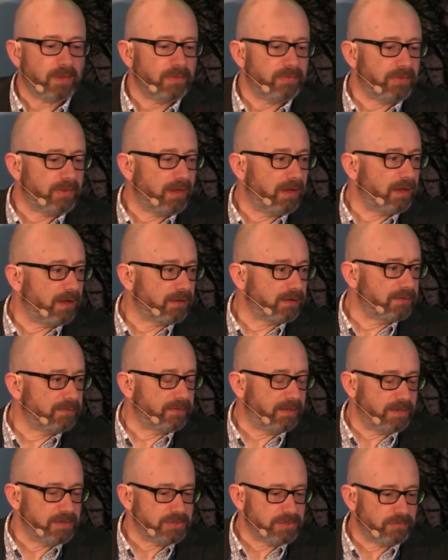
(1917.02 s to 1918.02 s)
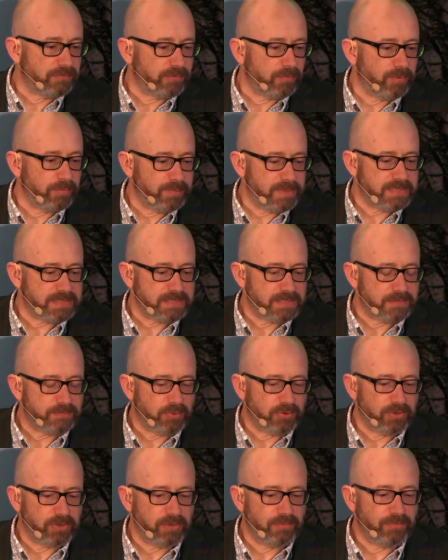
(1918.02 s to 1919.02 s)
the architecture from a business
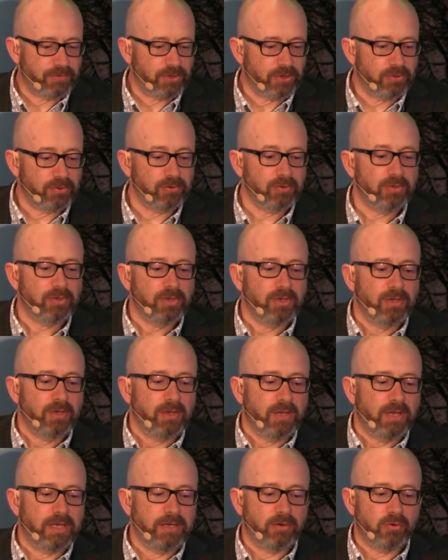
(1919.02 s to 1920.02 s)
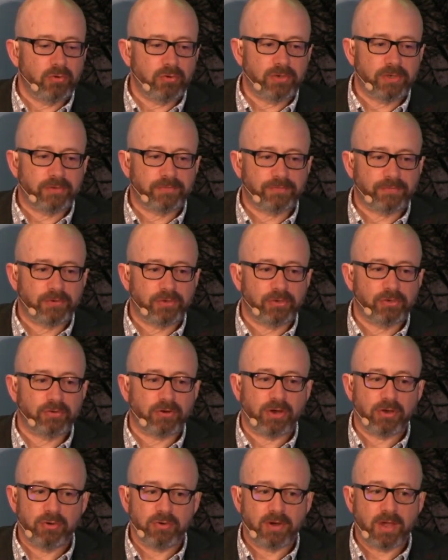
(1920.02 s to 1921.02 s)
point of view in order for your
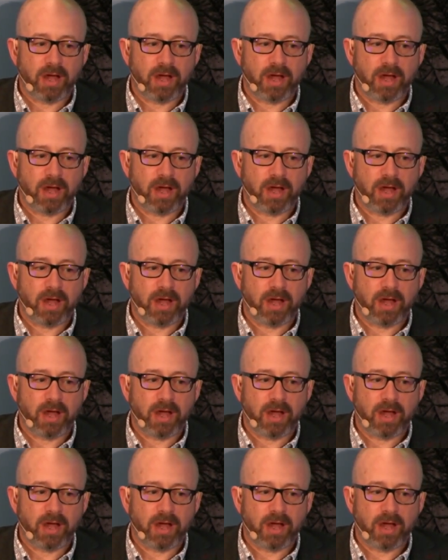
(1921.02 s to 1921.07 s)
own